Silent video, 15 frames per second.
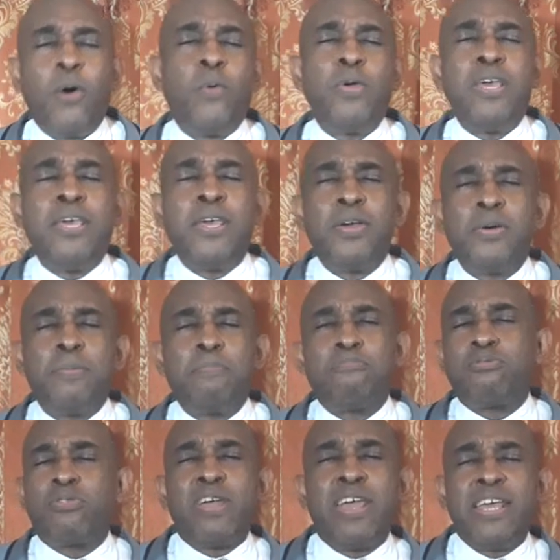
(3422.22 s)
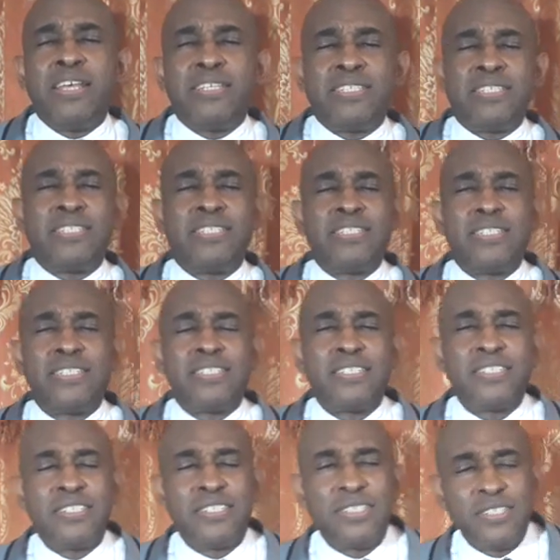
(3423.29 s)
how we
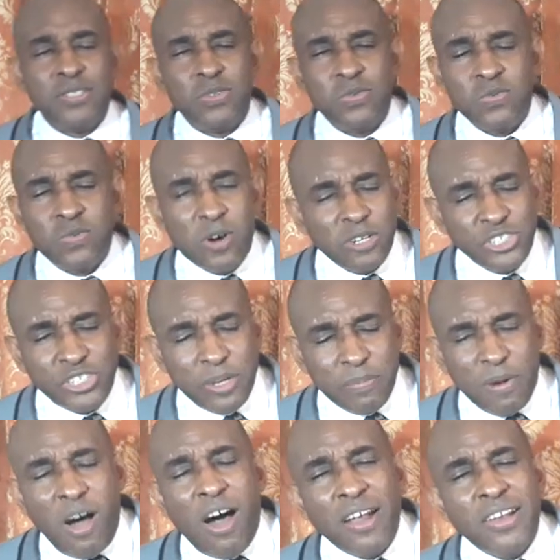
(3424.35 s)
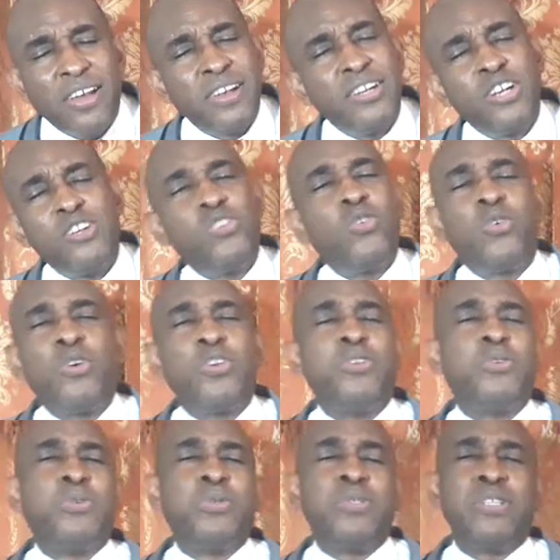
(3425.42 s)
praise, worship, honor, and adore
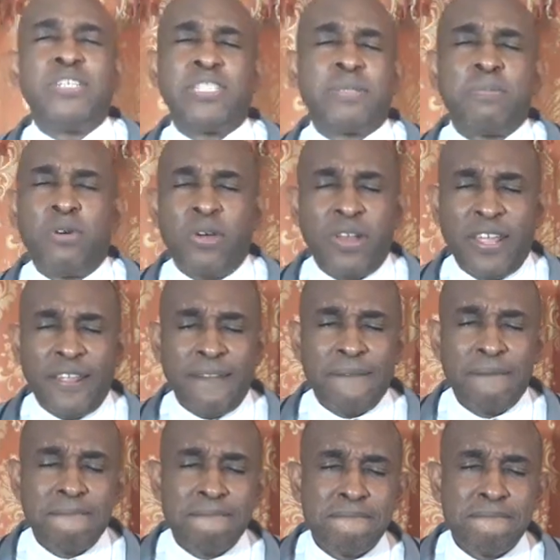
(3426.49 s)
you this morning.